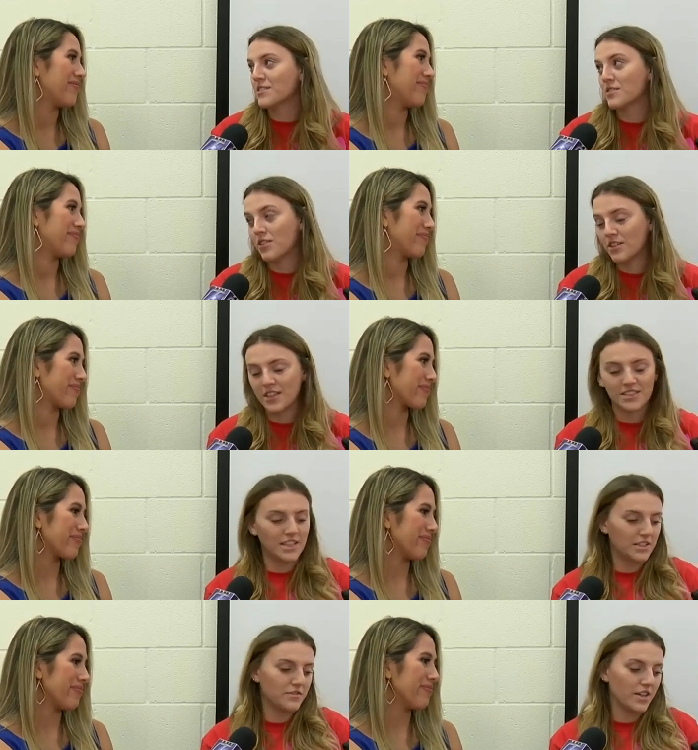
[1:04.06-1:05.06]
Speaker 1: the longest
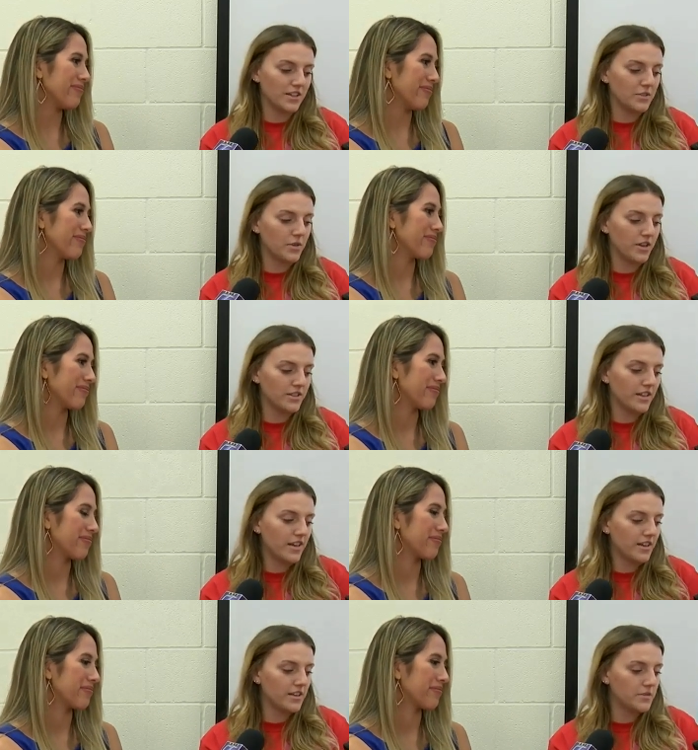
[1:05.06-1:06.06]
out of anyone.
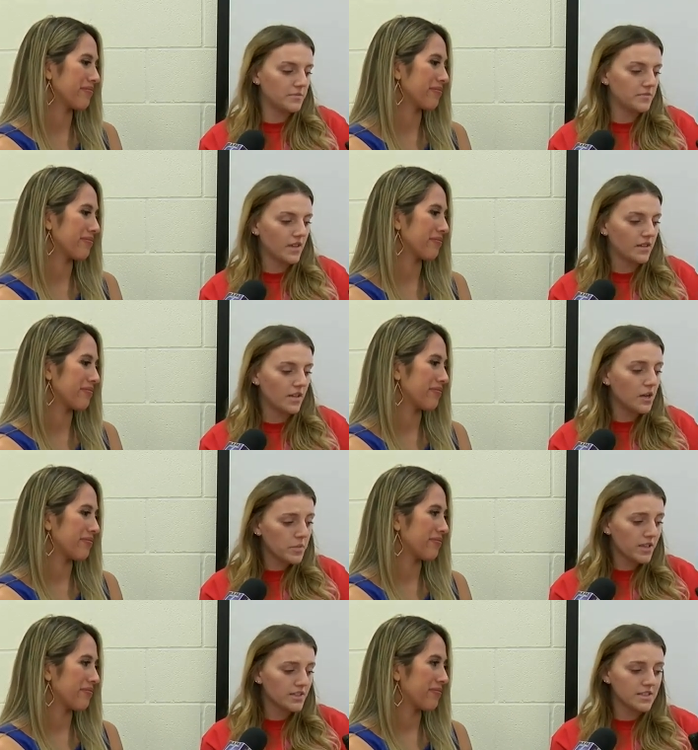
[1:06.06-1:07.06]
Um, not
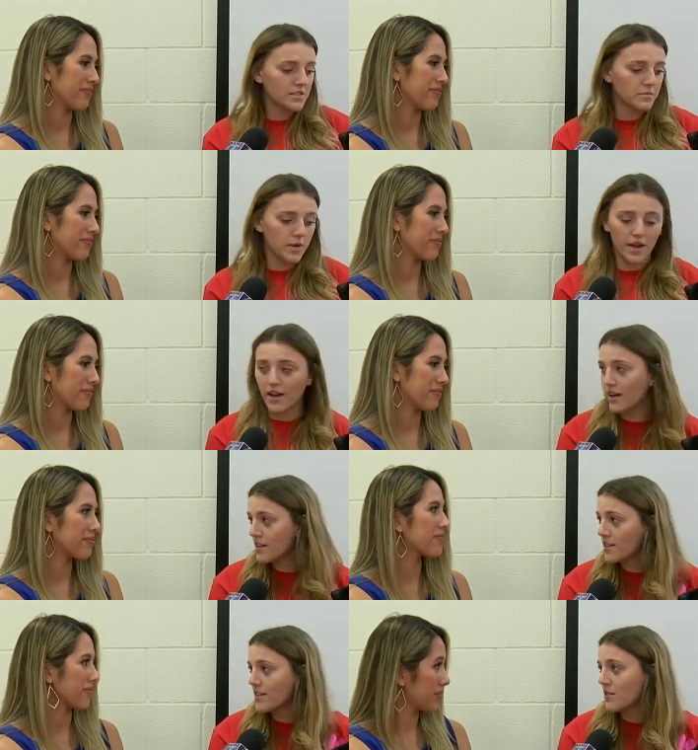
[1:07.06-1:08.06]
because he's
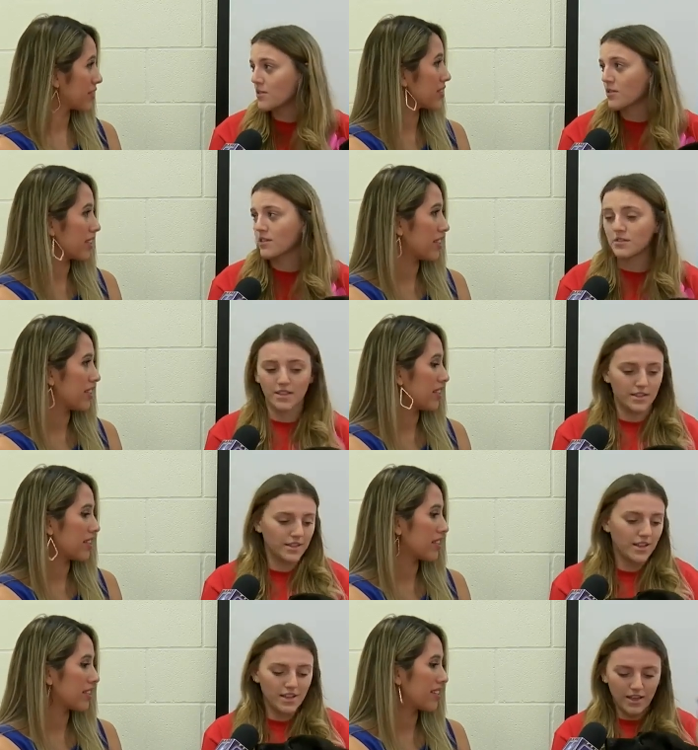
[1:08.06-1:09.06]
bad or
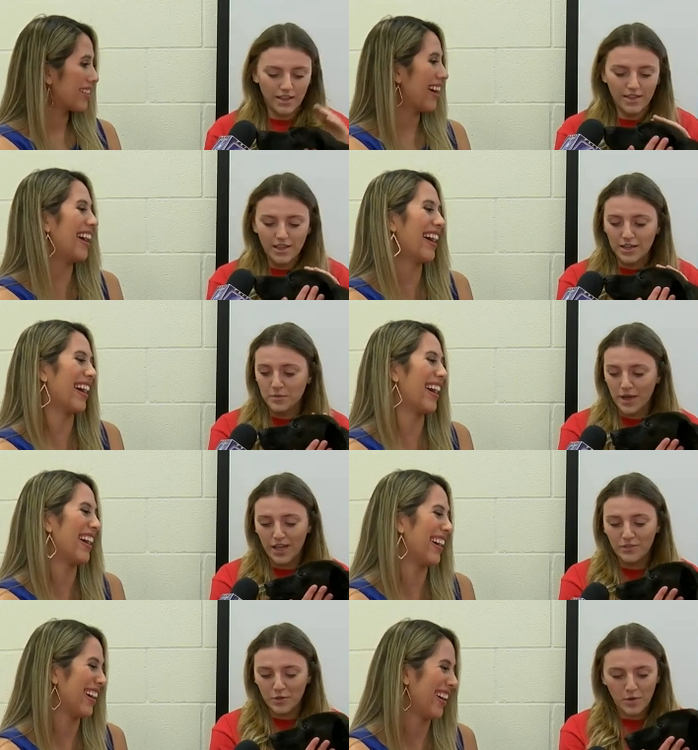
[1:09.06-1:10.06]
like any kind of
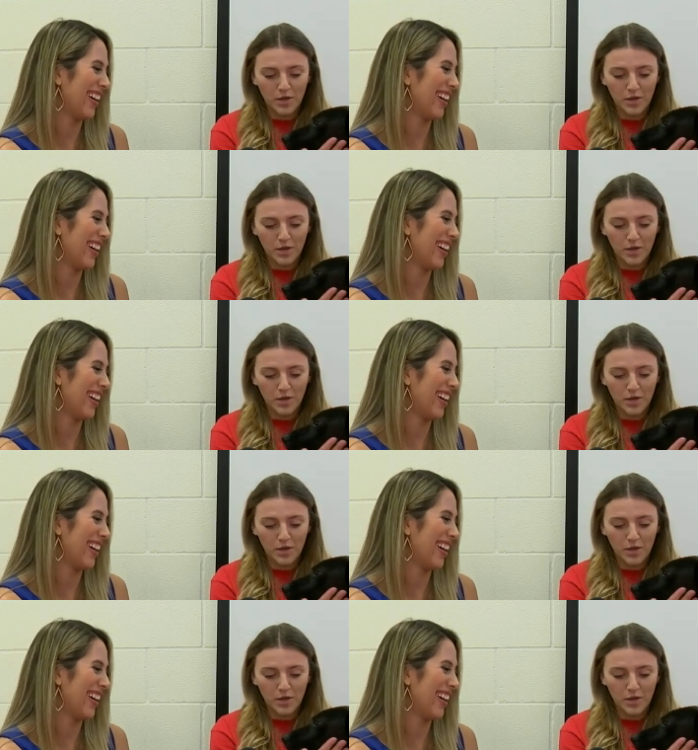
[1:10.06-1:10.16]
behavioral